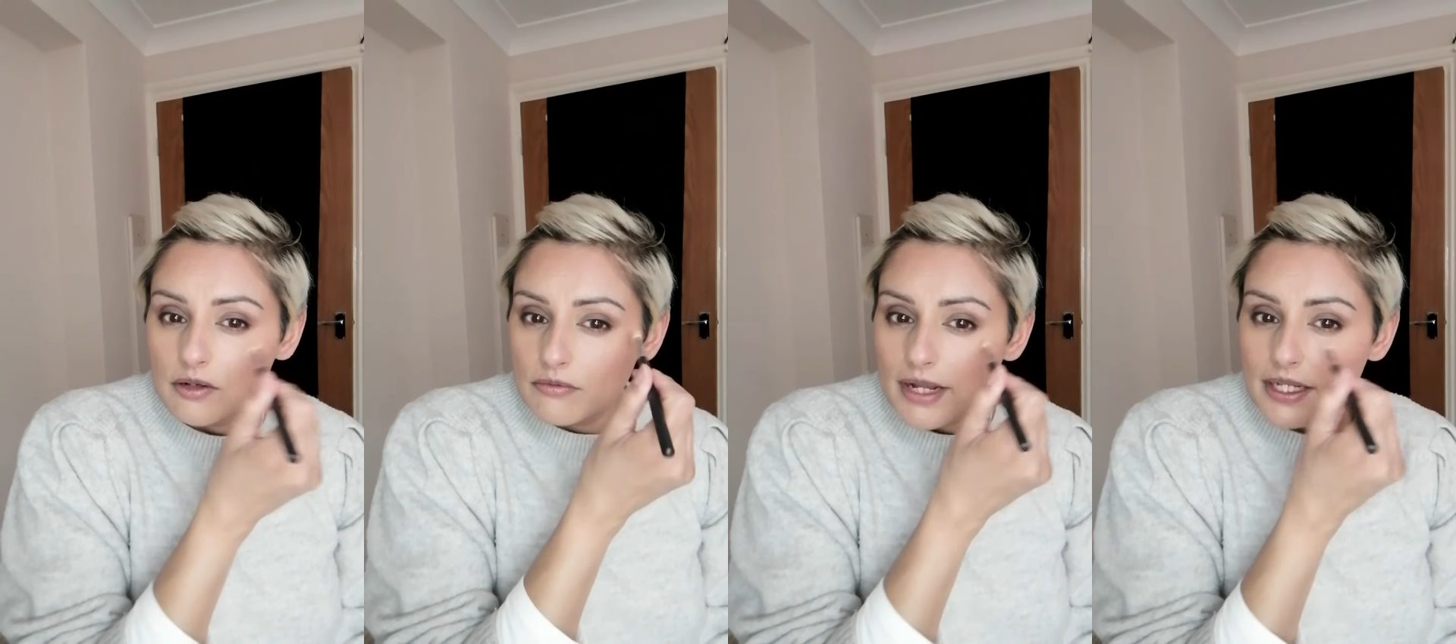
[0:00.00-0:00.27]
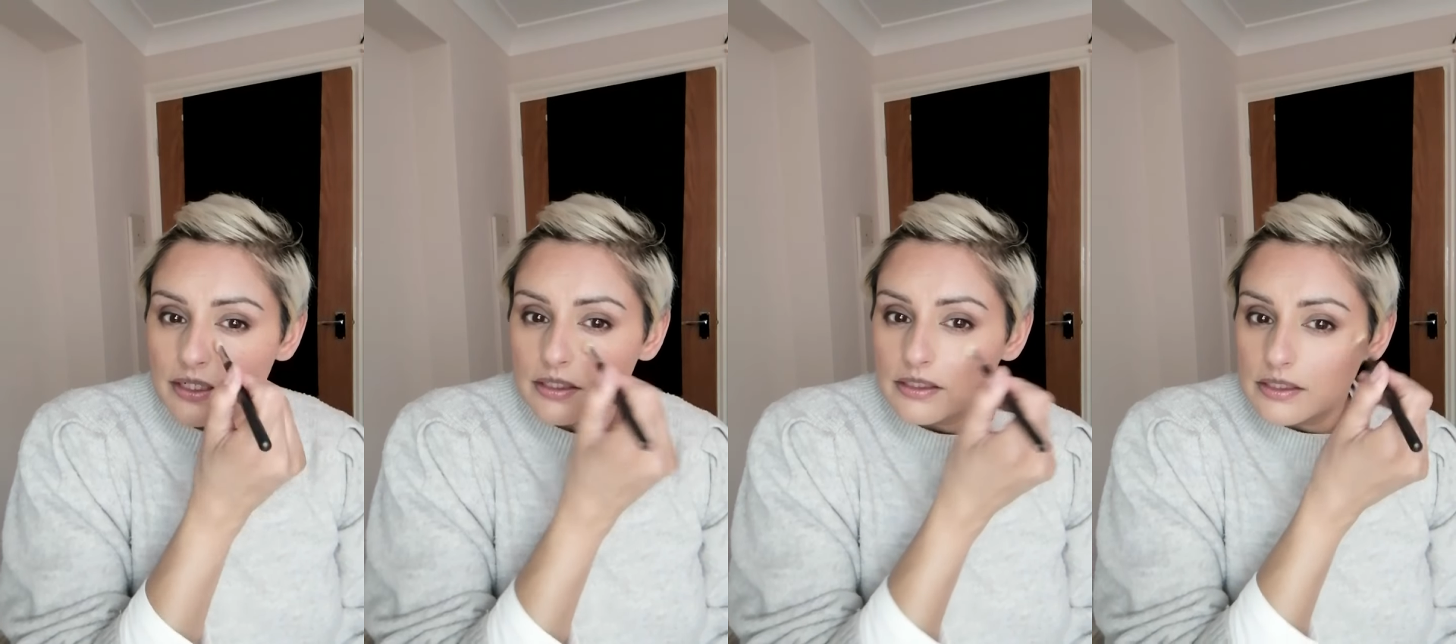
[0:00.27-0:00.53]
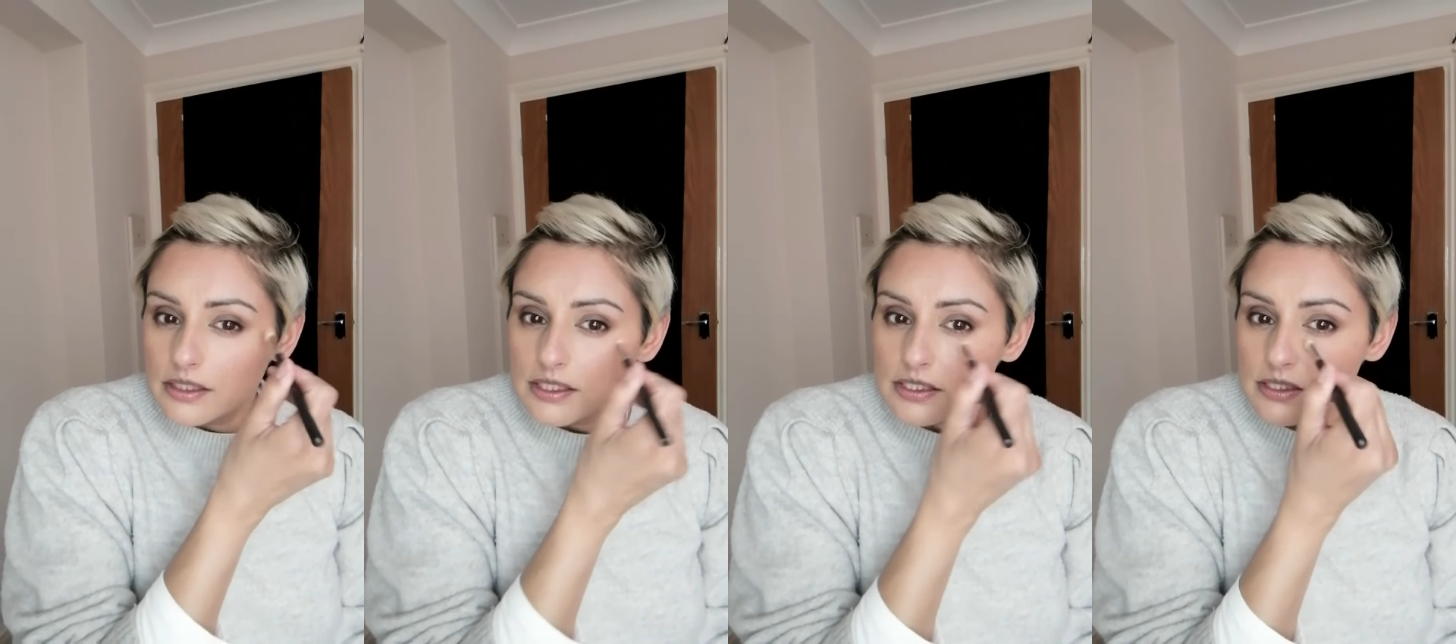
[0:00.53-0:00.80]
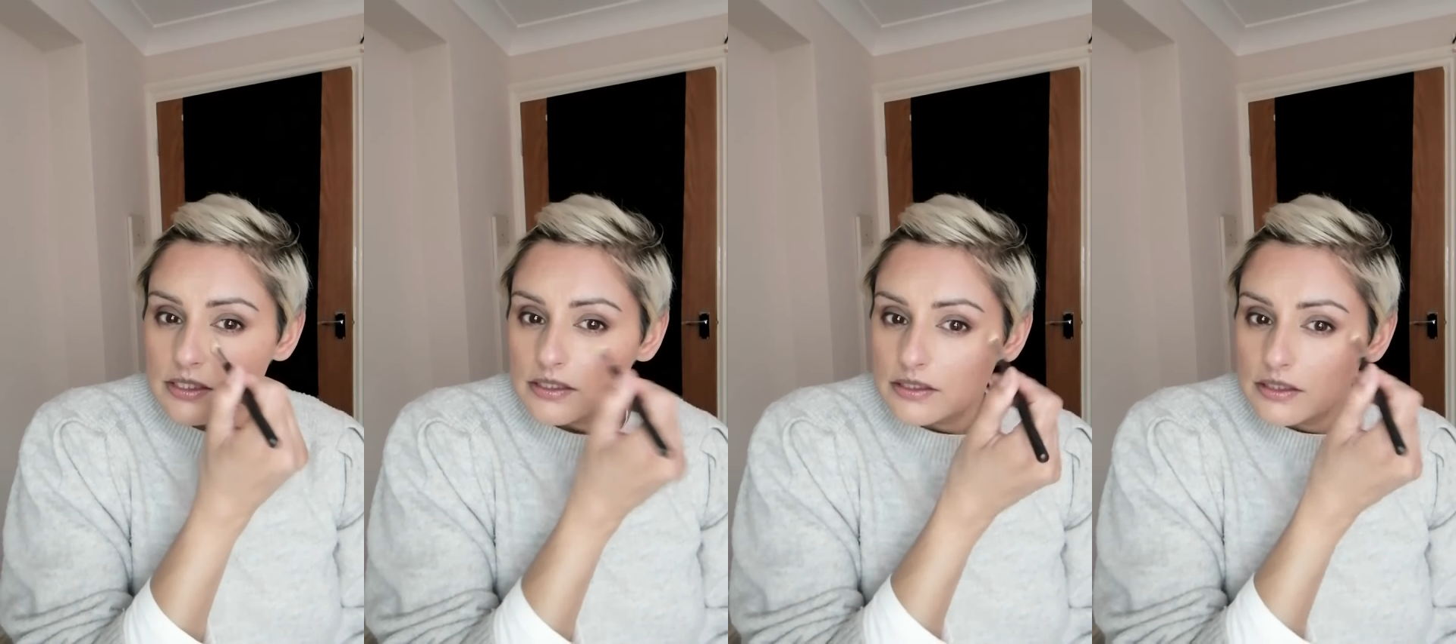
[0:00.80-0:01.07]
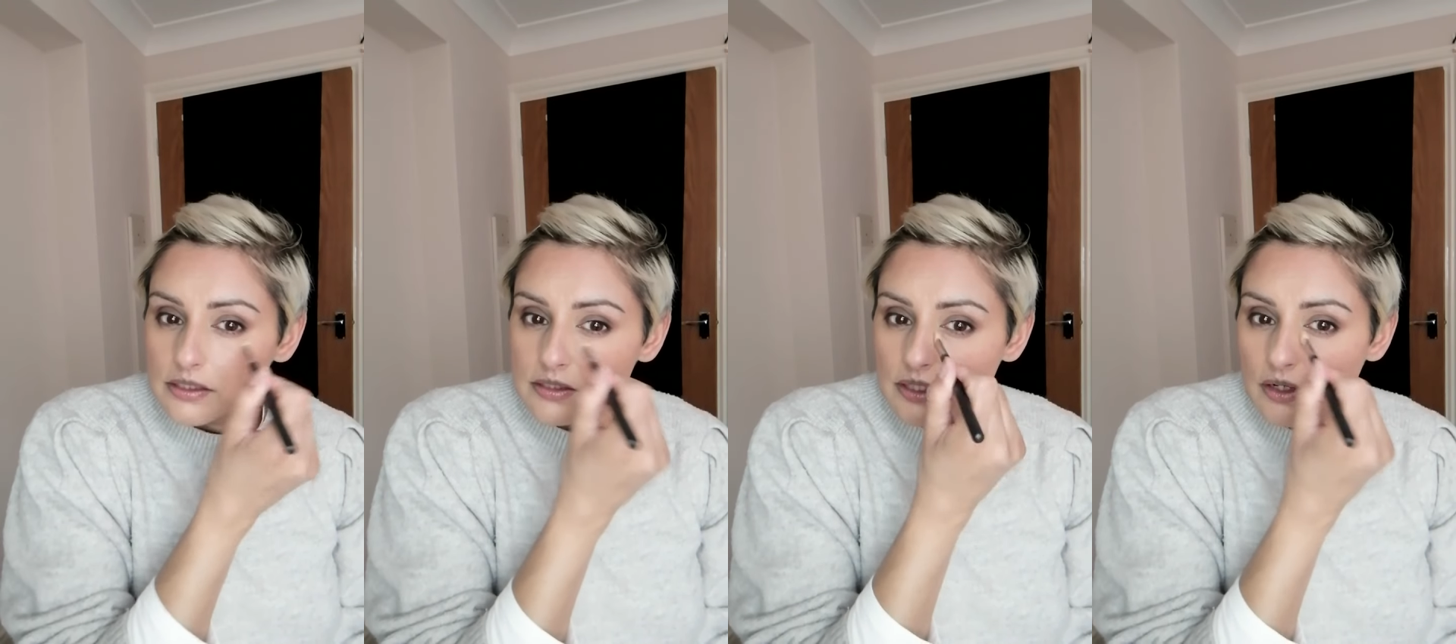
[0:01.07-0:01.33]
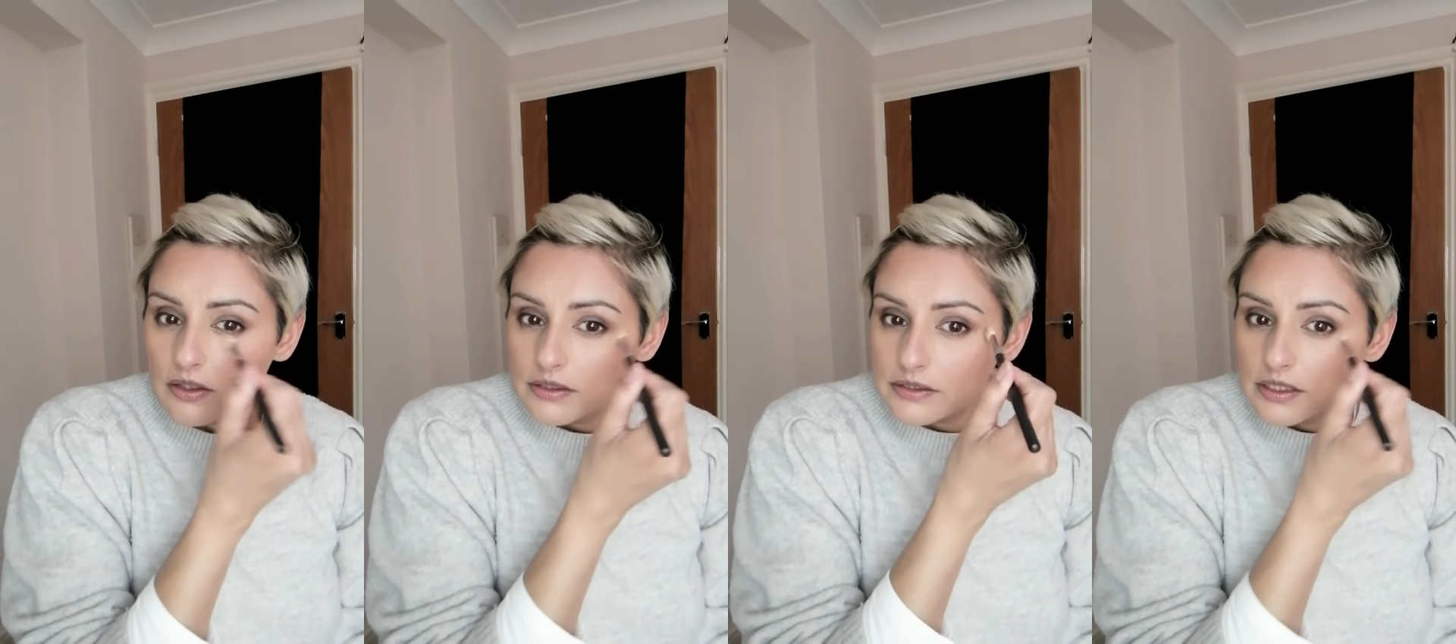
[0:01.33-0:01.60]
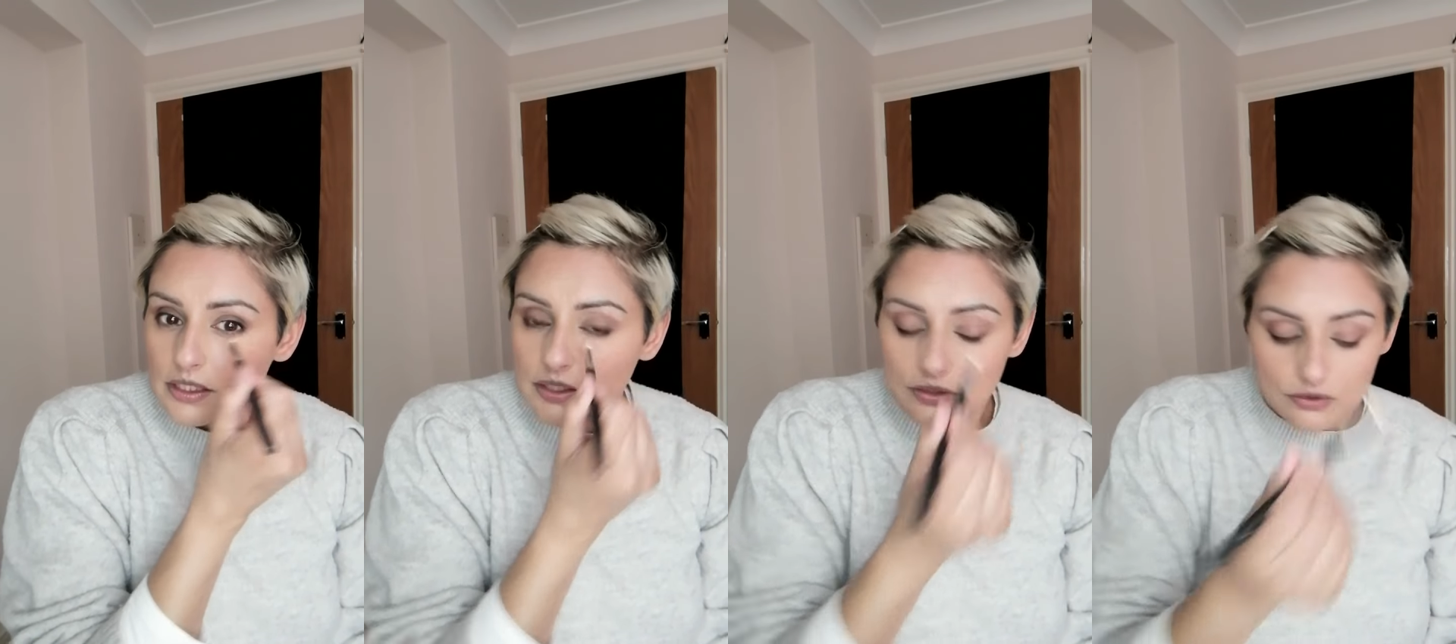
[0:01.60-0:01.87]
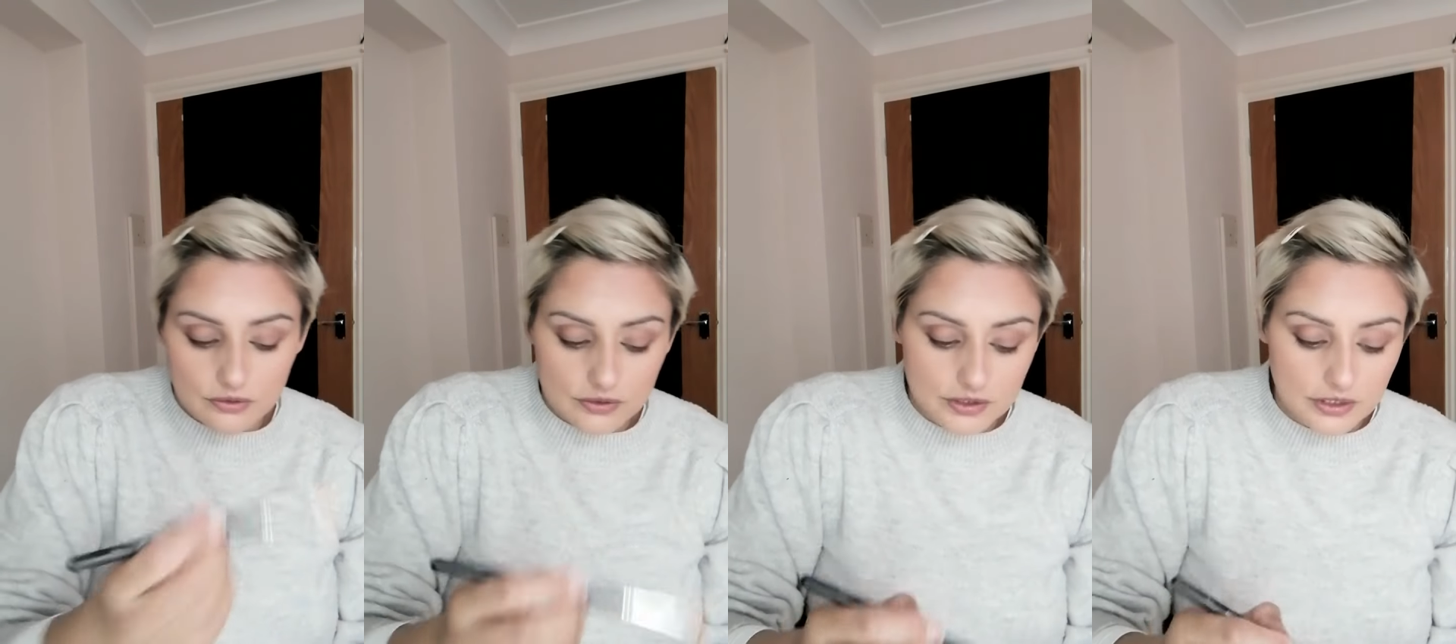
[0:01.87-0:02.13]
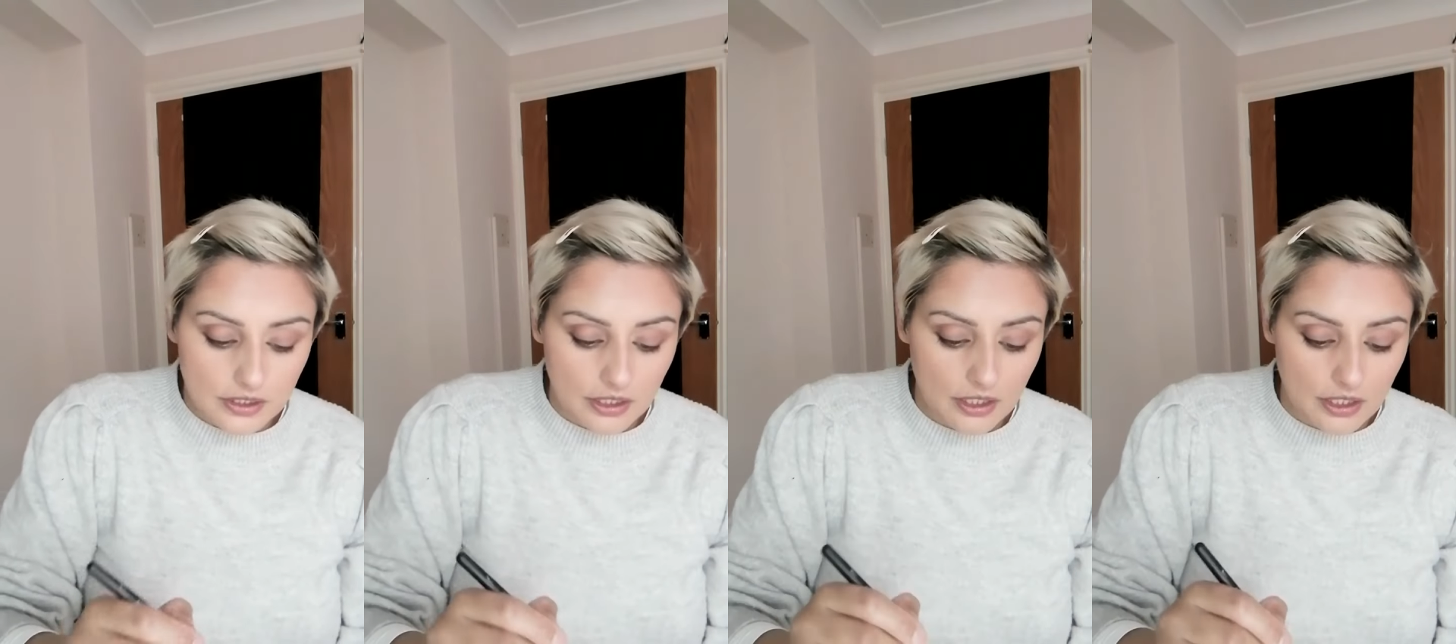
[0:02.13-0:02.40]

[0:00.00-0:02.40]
redness, dark circles.